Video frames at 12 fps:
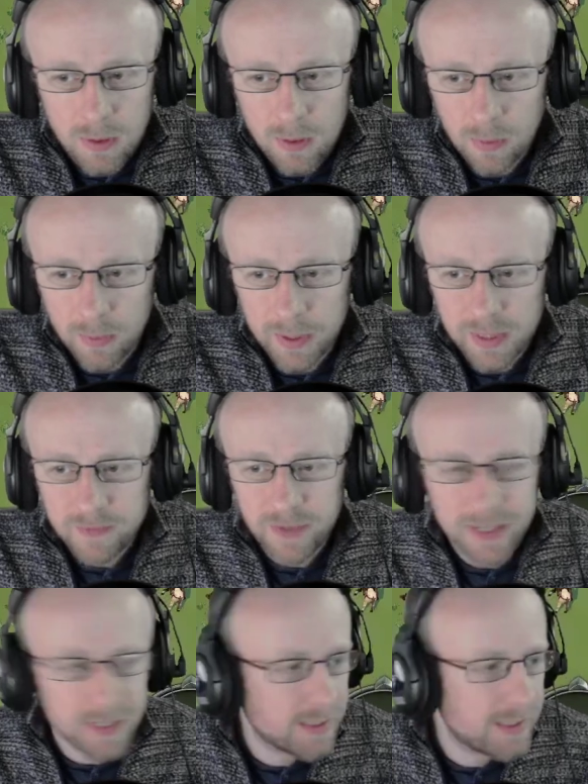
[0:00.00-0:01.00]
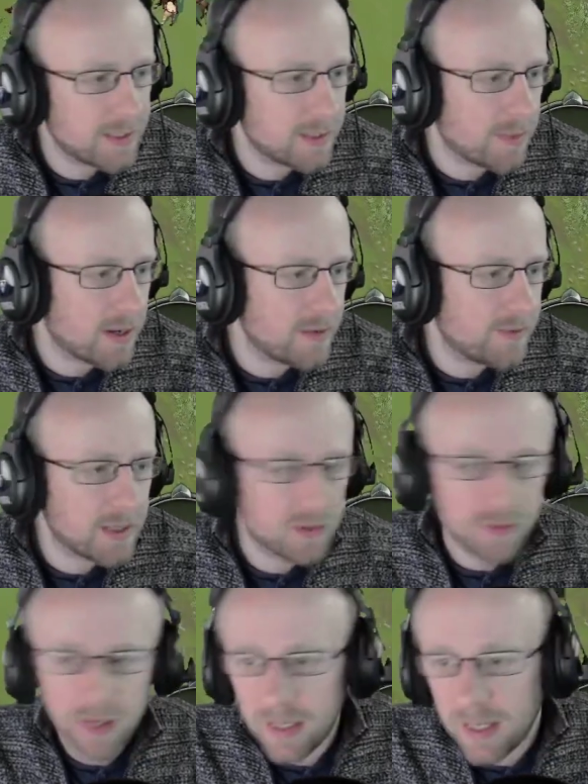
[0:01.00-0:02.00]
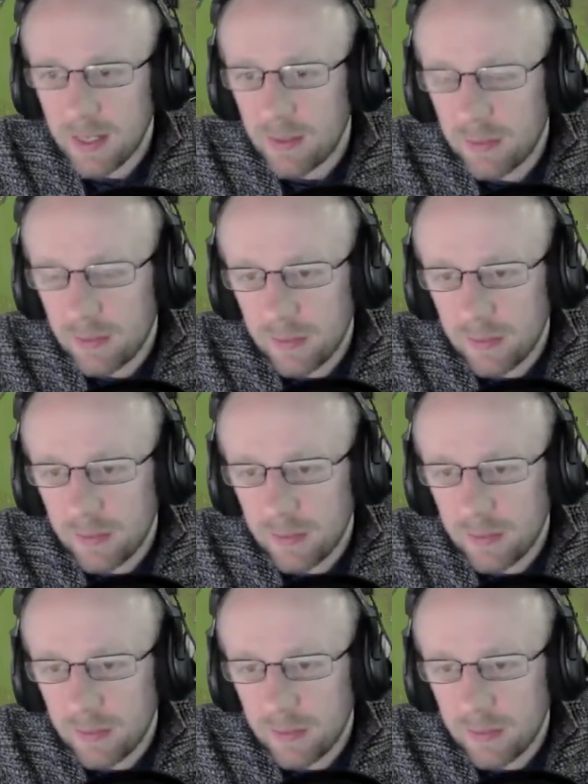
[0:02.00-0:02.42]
We're in his face and he's in my face right now.